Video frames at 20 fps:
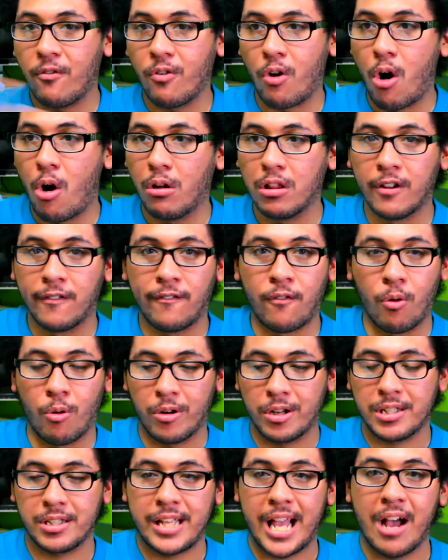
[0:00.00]
all the
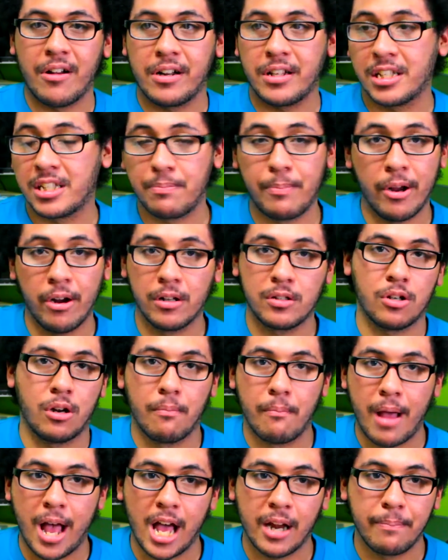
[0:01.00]
forest down, and the spirits are
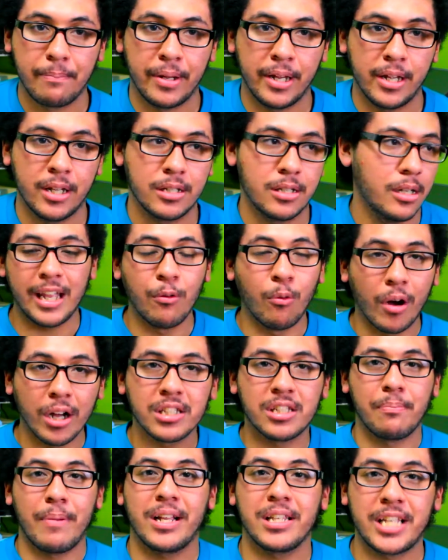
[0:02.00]
mad pissed. He
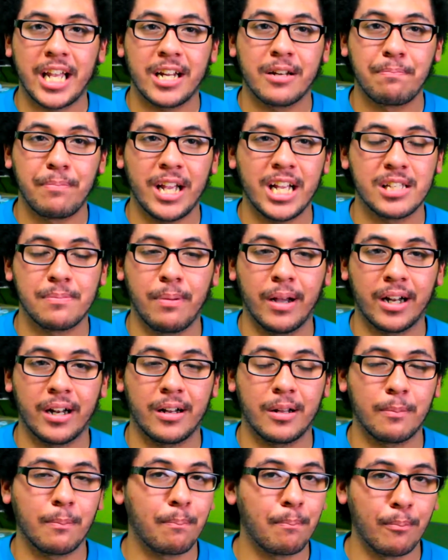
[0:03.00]
wants to maintain peace,
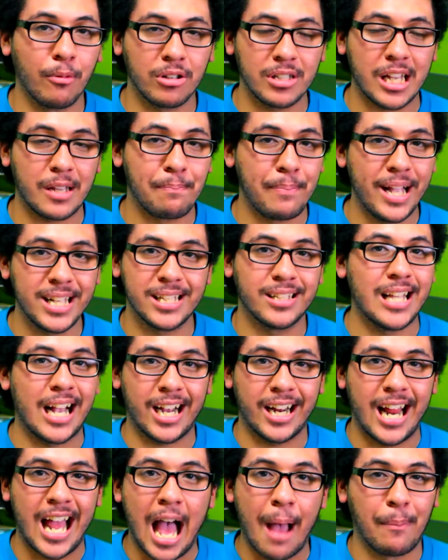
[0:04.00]
but looks like peace is
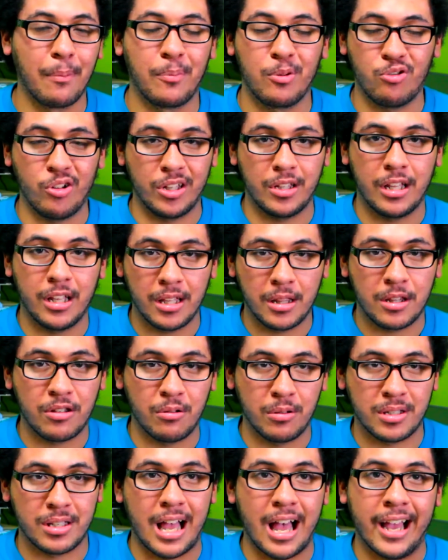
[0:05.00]
not going to happen between these
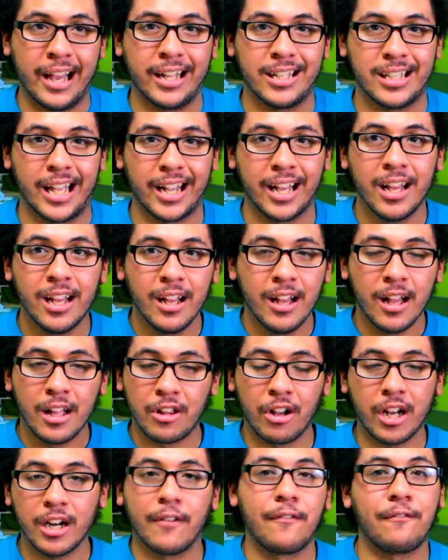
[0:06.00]
two sides. Like,
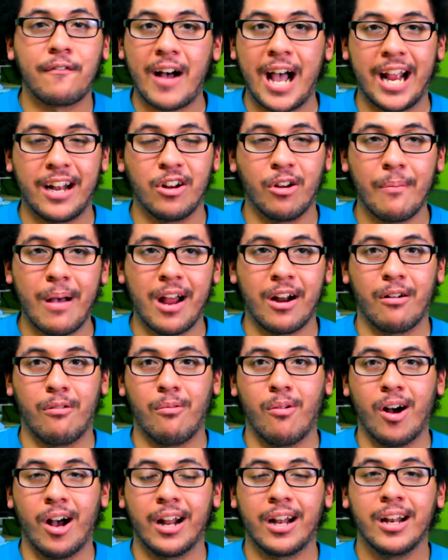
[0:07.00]
they're going to fight no matter
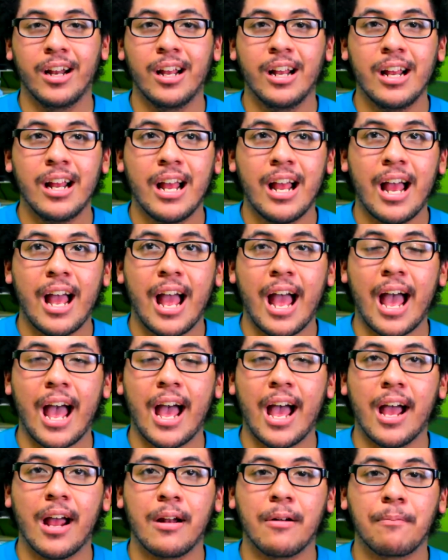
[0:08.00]
what.
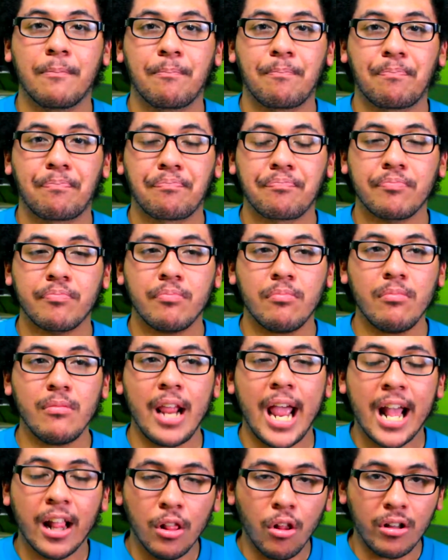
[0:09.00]
And
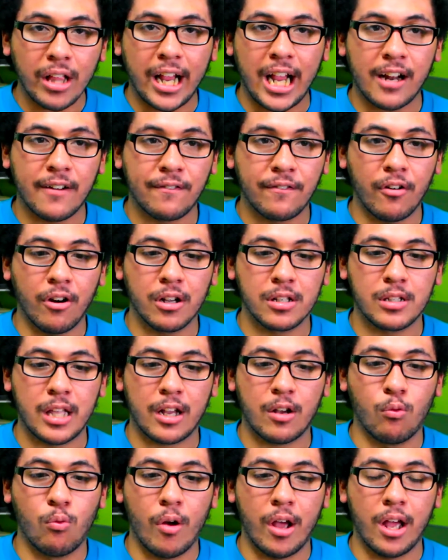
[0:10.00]
it looked like at first,
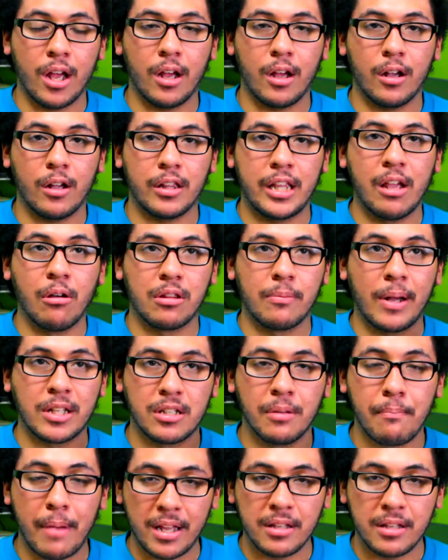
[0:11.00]
like, when he was about